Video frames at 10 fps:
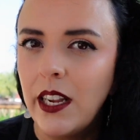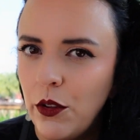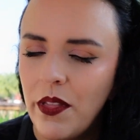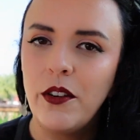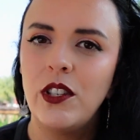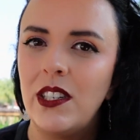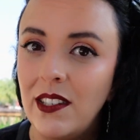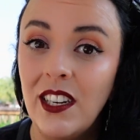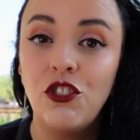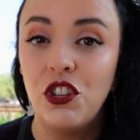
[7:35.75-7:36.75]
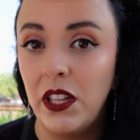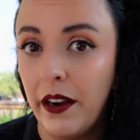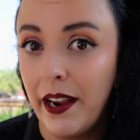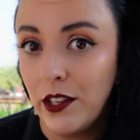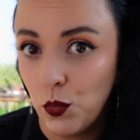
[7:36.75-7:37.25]
I know that there's a distinction
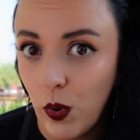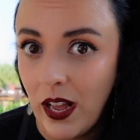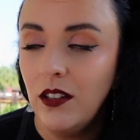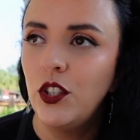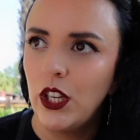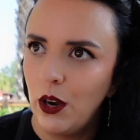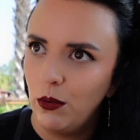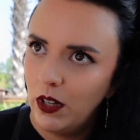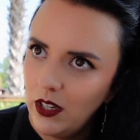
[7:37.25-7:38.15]
there as well. So